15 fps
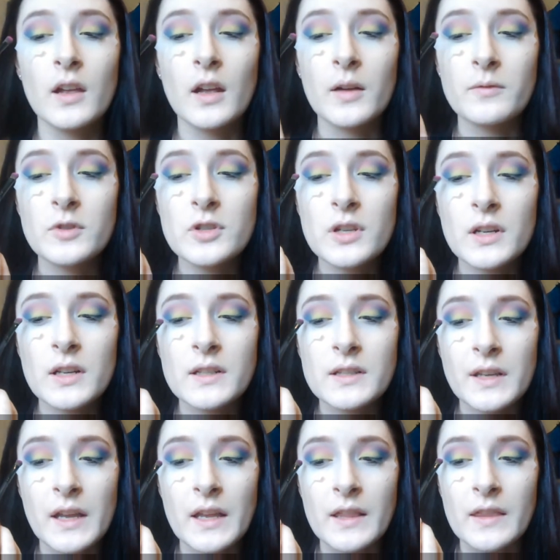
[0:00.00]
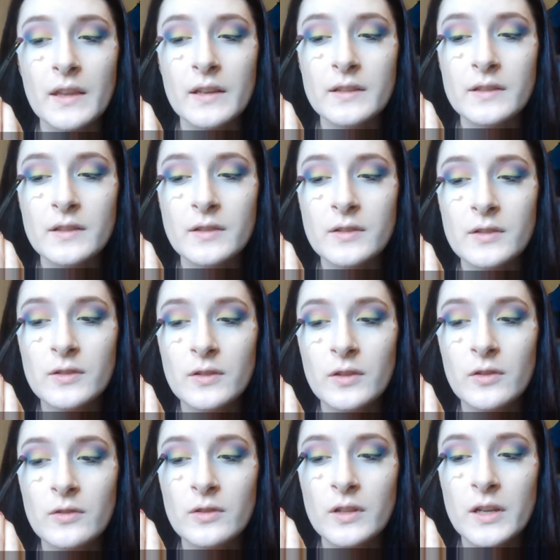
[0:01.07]
I'm just going to take this and
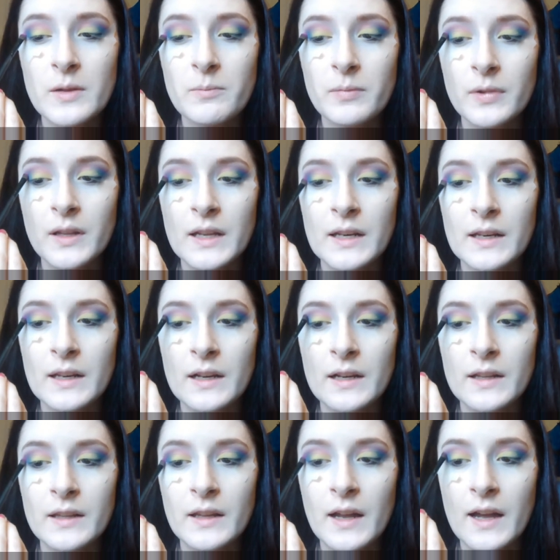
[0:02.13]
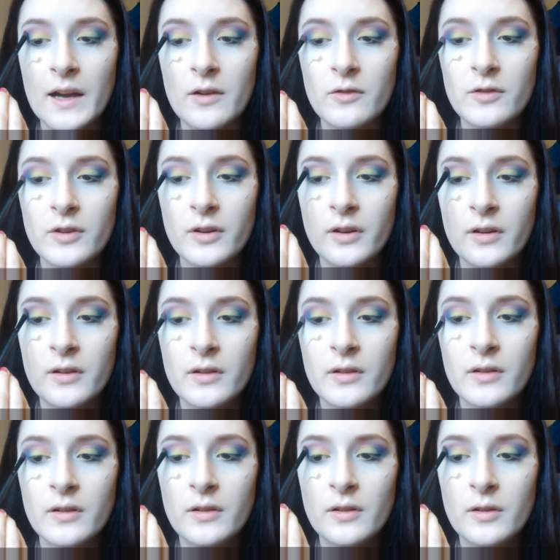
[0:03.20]
slowly blend it on the outer
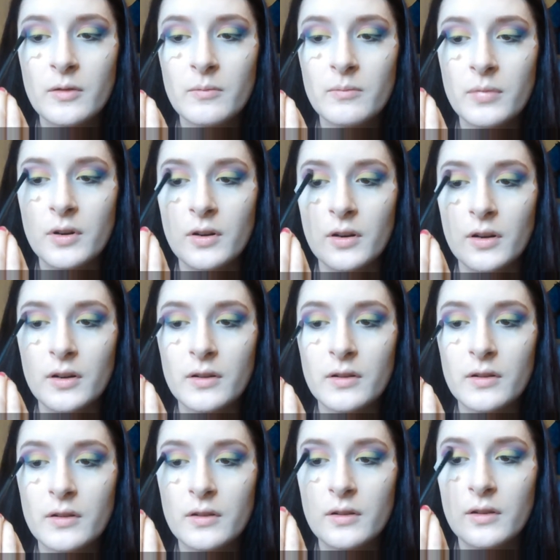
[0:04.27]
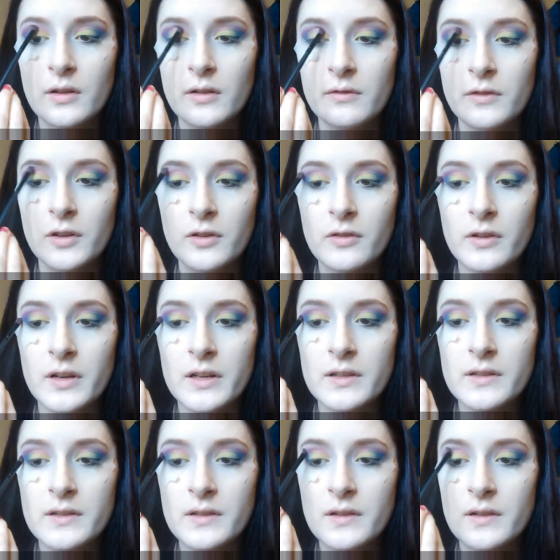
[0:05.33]
part of the
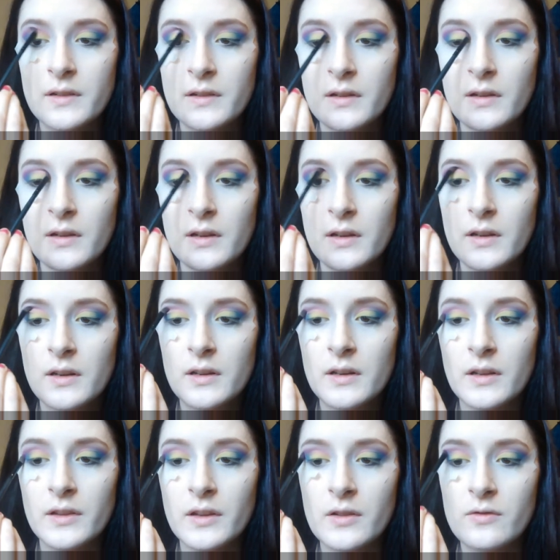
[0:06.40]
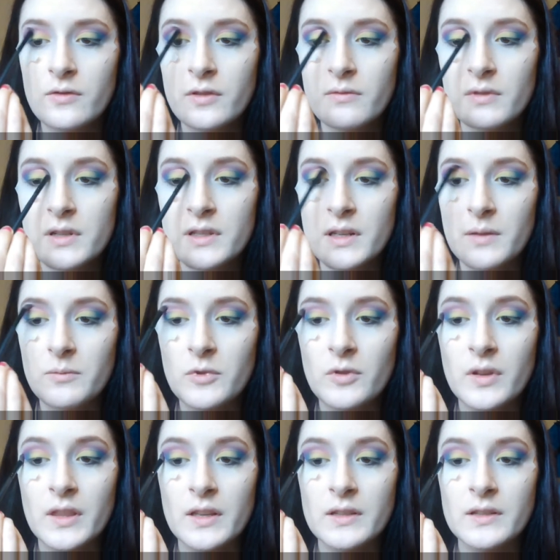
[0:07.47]
crease. Now the only reason I'm
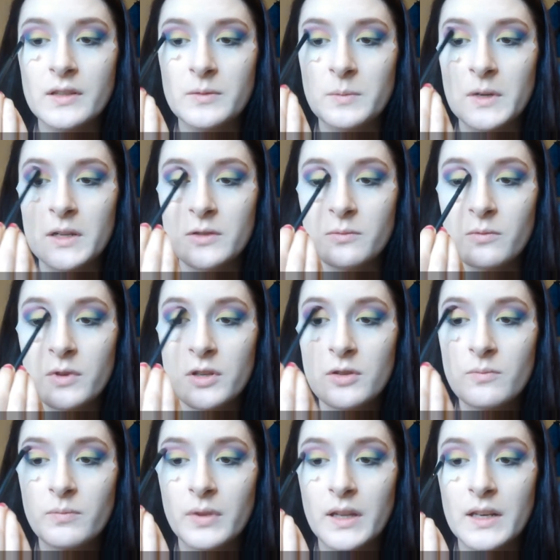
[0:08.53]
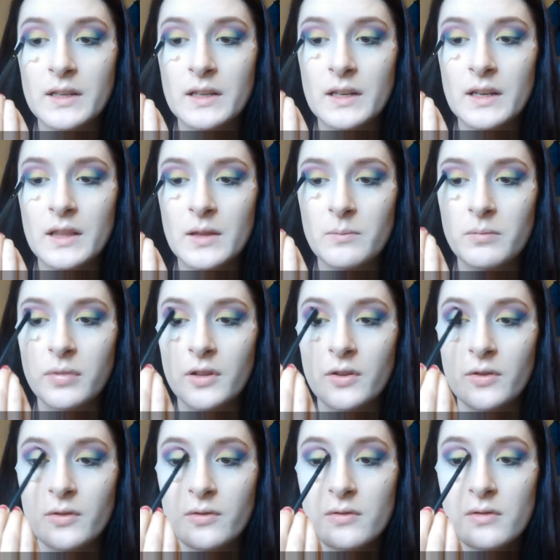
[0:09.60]
doing this is because when you blend it in the
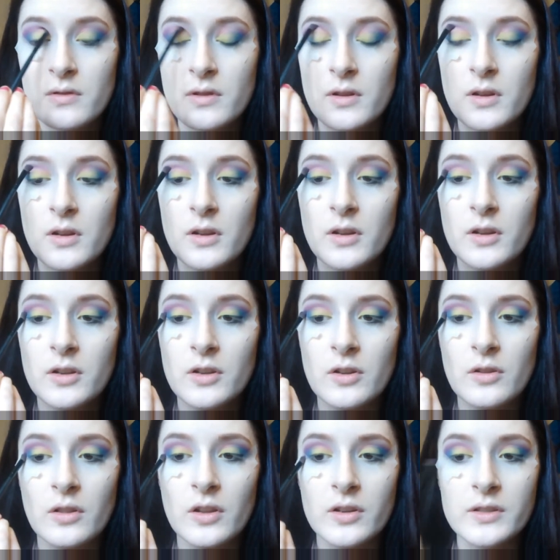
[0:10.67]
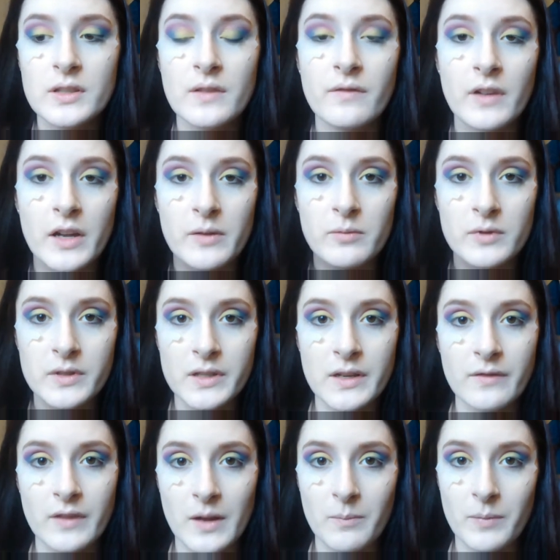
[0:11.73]
blue, you lost the vibrancy
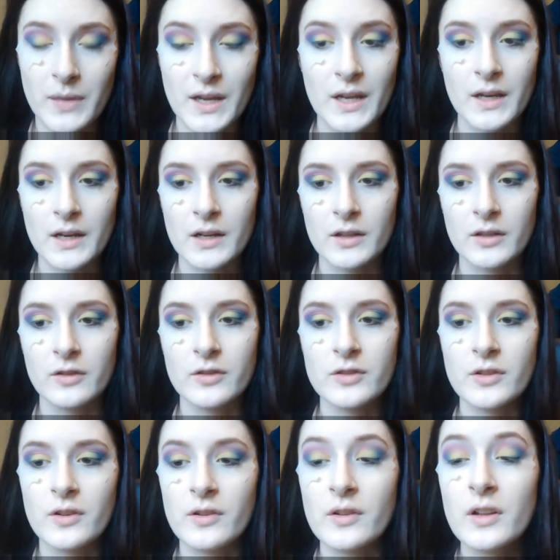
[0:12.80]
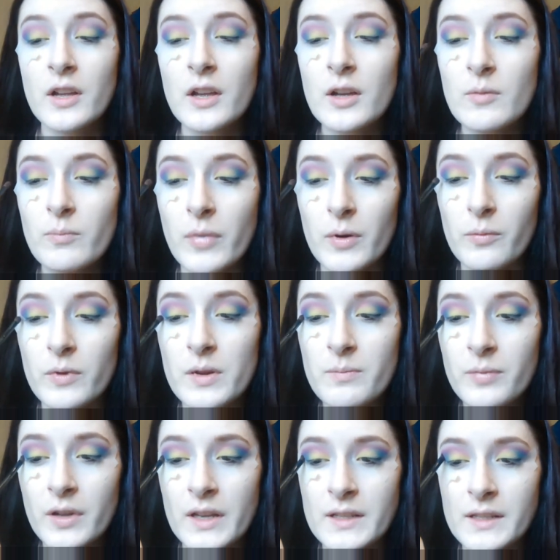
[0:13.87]
of that pink color. So by
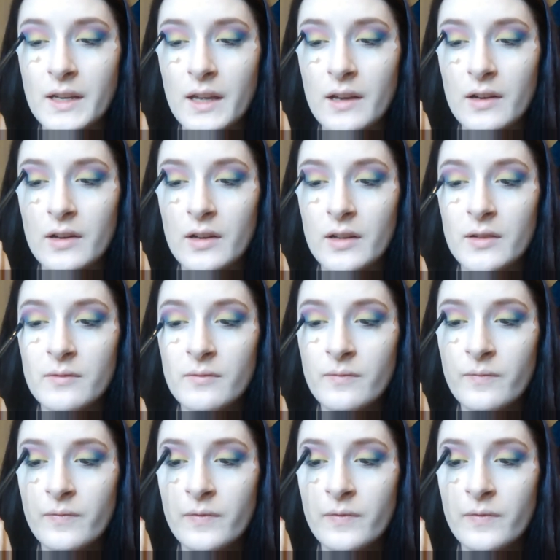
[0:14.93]
replacing it on,